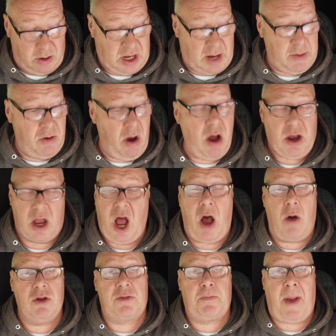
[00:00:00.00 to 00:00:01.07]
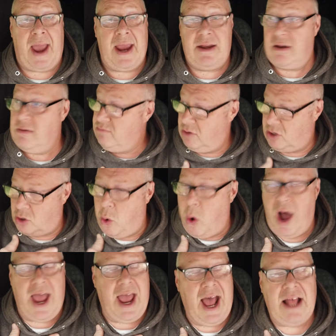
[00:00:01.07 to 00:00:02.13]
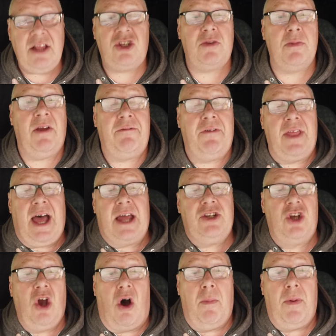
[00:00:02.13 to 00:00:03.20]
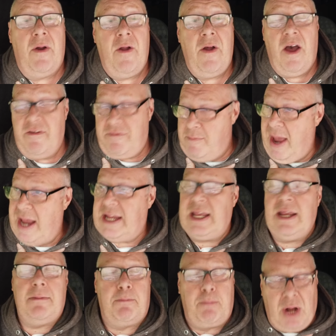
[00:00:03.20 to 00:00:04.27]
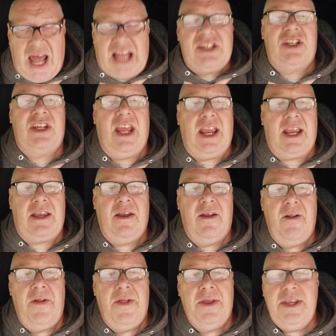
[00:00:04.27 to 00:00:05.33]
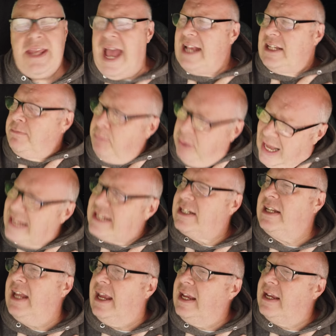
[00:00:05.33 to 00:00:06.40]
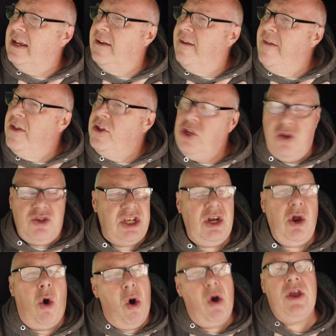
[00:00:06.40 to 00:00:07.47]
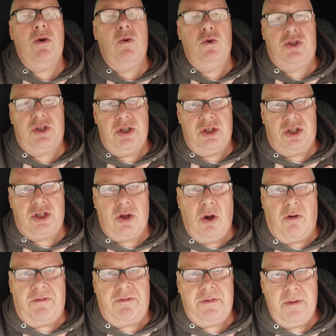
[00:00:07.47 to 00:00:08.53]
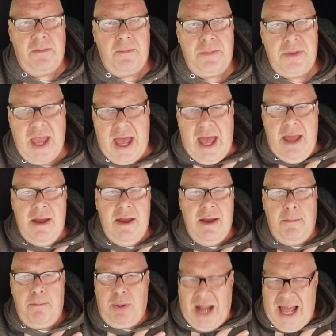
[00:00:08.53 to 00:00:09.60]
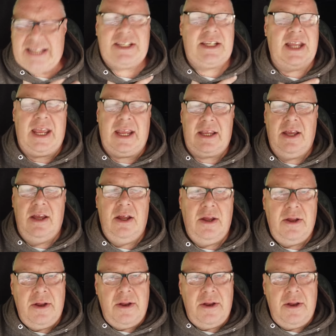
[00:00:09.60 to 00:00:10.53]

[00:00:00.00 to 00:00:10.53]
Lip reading: don't get me wrong. I was paid quite handsomely for that job of making plastic. Yes, plastic. Using oils and stuff. Yeah, plastic.